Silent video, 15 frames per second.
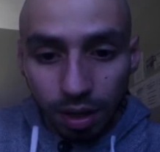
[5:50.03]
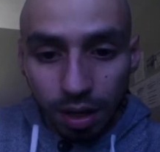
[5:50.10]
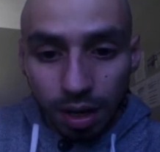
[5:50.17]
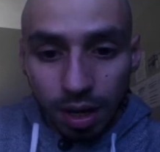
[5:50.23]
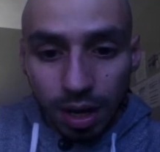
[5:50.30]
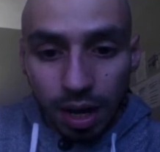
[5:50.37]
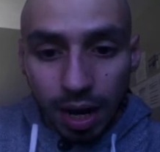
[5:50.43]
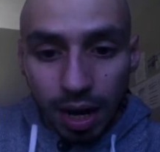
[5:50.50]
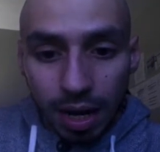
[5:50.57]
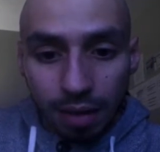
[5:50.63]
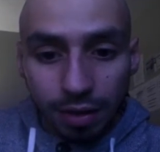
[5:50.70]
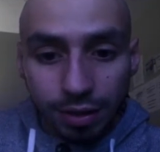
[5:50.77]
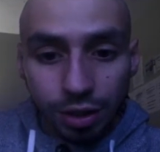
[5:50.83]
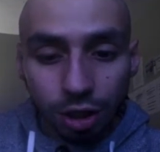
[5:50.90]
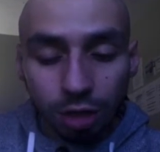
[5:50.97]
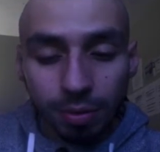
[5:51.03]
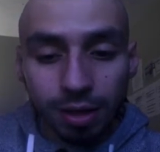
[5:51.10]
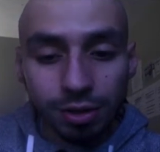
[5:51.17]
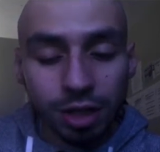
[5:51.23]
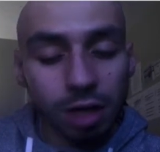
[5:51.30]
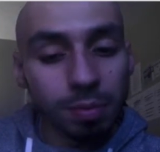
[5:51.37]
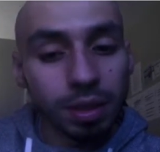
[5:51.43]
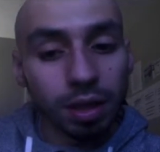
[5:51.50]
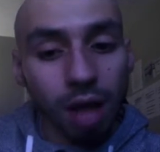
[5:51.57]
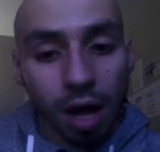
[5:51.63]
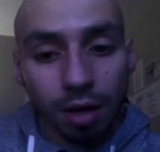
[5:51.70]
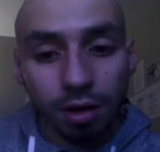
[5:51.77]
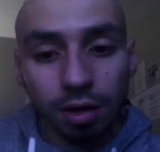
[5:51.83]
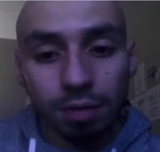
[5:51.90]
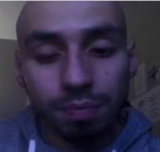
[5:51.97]
The term here is going to be
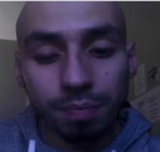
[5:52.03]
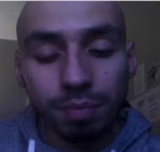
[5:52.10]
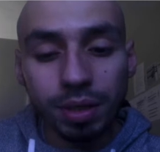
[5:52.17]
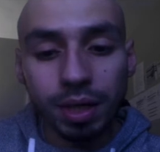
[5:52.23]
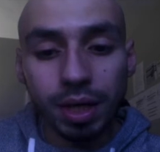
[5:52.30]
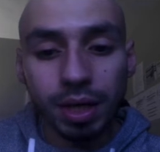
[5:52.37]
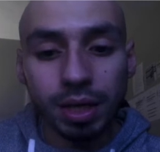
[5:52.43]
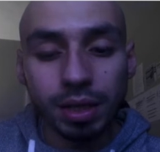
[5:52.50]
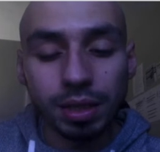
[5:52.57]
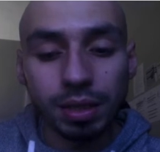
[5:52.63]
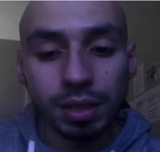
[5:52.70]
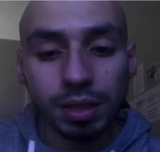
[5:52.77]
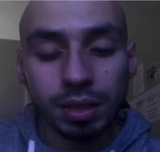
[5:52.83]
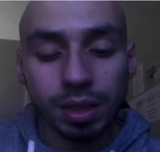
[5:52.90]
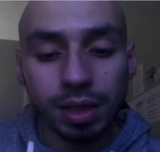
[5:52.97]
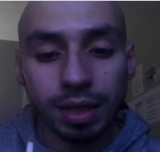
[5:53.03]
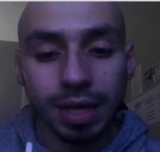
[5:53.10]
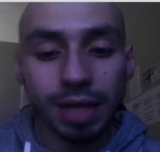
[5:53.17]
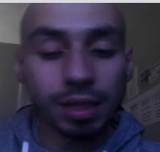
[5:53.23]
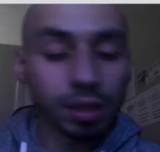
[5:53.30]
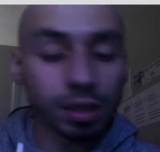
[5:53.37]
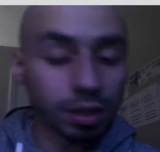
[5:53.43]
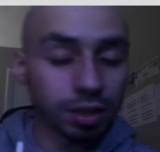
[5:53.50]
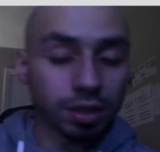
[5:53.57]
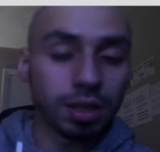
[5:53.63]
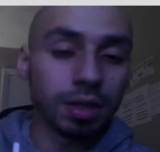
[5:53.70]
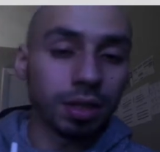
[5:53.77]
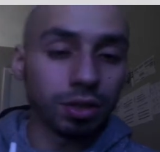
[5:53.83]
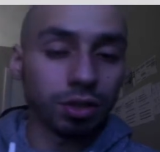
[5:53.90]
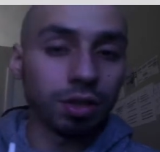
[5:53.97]
longer because in case
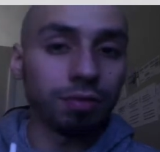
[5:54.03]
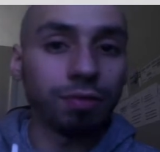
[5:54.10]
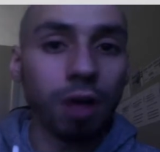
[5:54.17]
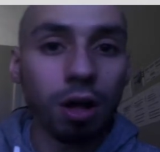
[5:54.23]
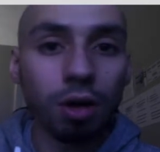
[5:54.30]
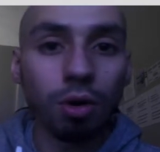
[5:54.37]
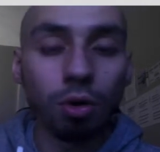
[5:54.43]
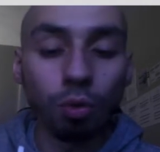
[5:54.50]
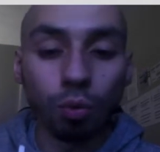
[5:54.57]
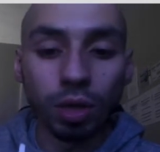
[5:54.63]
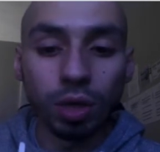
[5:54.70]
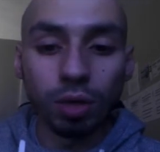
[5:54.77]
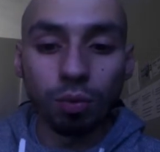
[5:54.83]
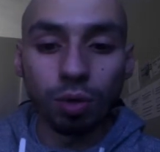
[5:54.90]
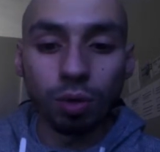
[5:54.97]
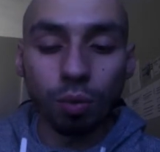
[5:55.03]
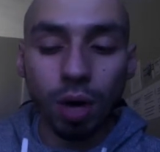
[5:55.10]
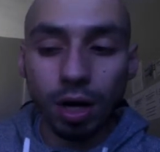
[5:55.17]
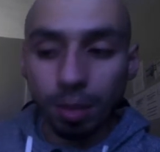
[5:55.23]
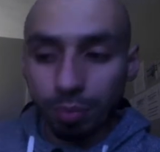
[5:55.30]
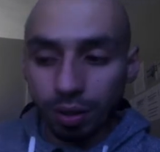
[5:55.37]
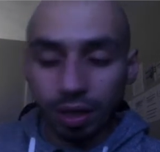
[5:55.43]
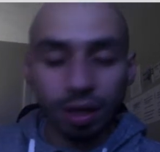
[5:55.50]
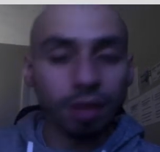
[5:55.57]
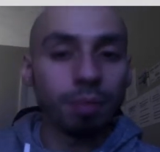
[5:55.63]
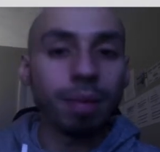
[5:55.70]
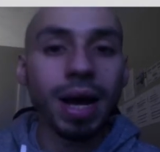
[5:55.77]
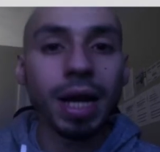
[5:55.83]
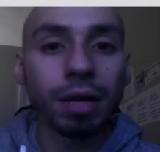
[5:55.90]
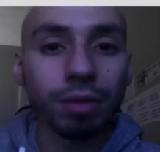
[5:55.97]
there's a default, we would want to put another
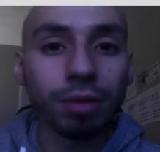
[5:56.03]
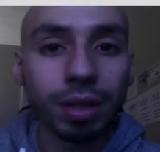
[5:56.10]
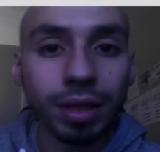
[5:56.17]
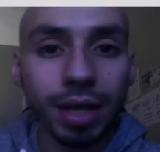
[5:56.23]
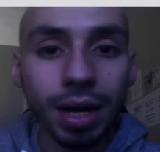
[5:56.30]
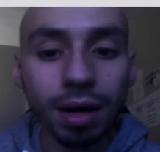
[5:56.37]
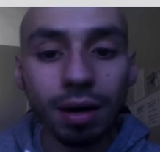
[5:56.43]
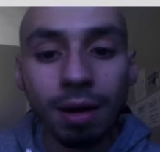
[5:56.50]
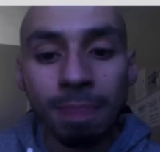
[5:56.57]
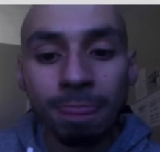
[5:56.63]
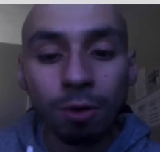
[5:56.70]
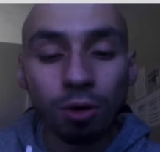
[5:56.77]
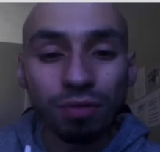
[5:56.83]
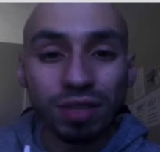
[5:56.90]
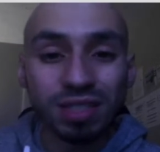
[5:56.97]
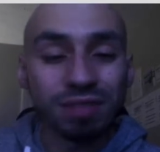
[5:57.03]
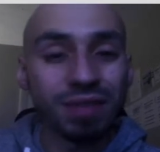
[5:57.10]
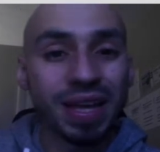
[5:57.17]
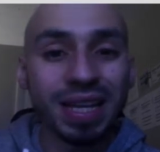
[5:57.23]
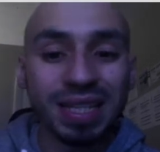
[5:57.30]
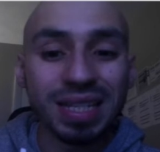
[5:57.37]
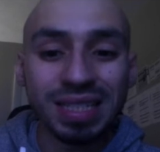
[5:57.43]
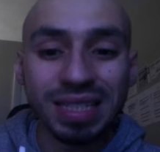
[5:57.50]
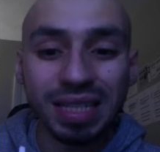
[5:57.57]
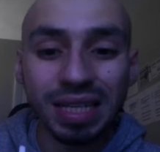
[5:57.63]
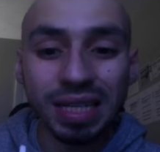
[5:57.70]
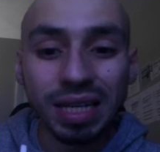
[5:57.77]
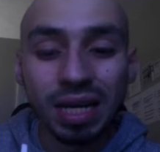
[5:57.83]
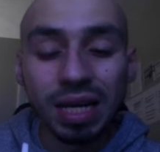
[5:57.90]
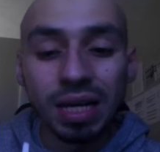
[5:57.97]
buyer in there, or if there's a
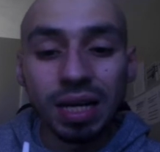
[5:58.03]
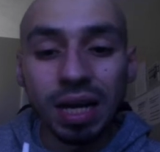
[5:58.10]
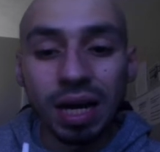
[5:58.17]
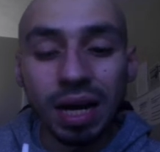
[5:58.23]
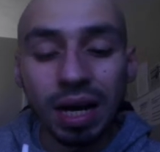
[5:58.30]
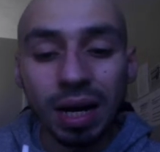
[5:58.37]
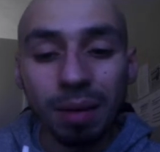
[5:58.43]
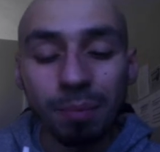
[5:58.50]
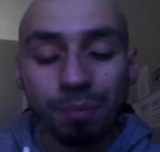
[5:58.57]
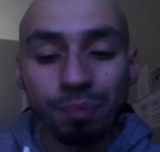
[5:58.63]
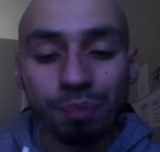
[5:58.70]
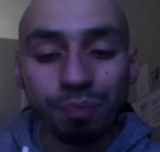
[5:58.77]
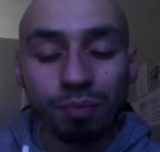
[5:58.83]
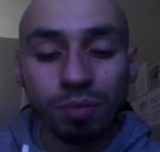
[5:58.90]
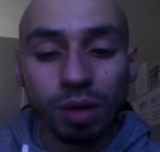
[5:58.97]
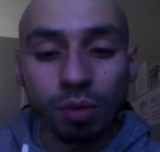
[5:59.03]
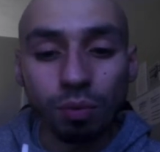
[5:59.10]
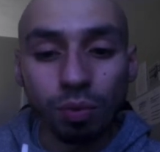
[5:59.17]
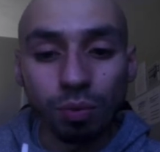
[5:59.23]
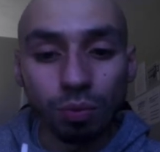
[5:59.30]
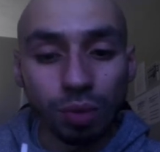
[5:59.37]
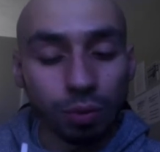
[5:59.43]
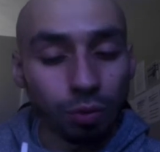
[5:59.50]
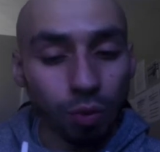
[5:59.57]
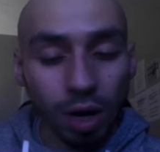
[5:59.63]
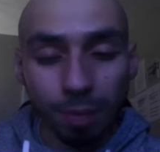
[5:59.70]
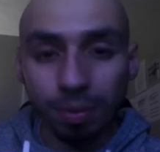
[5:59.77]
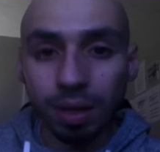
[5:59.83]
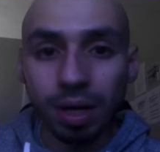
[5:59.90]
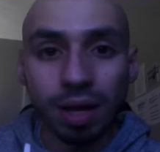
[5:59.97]
vacancy, we would
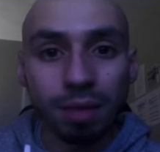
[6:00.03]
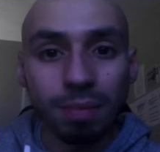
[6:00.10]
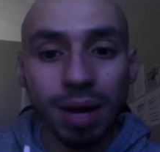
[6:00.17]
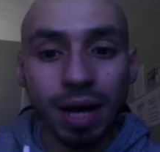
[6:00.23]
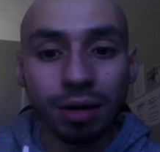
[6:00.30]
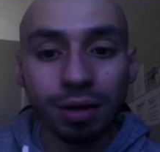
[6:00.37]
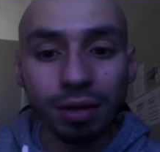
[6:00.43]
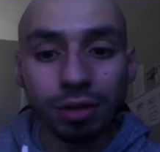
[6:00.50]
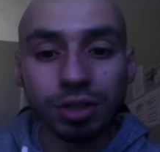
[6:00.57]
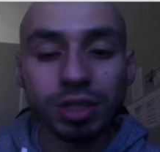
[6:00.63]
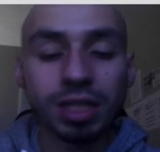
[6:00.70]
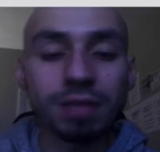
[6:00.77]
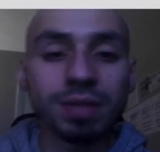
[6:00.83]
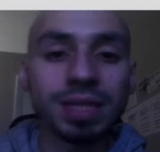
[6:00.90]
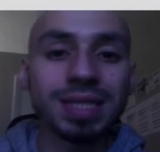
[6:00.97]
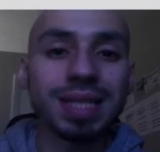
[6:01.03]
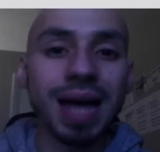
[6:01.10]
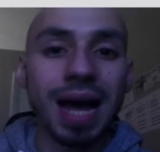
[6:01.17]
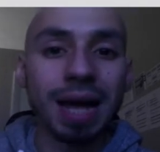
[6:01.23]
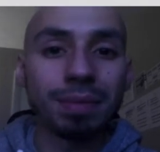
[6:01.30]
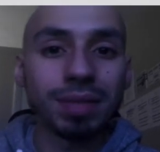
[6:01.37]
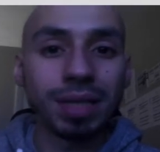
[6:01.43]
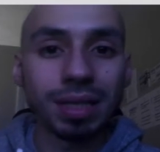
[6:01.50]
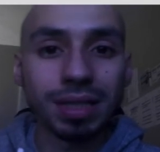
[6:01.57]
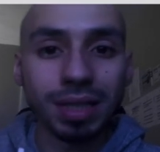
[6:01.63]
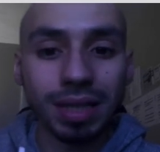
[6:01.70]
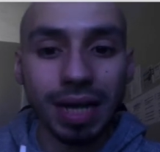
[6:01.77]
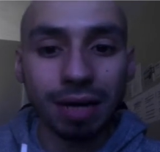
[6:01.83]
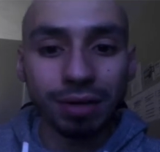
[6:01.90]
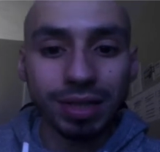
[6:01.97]
want to put another buyer in there. It just gives us time to
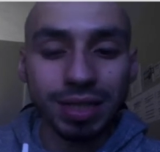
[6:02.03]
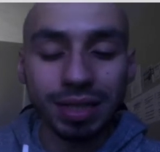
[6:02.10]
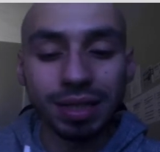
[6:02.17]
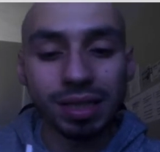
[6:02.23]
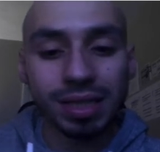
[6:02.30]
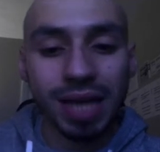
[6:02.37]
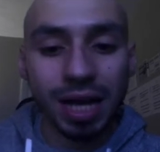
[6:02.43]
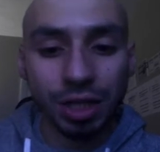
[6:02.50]
guarantee this cash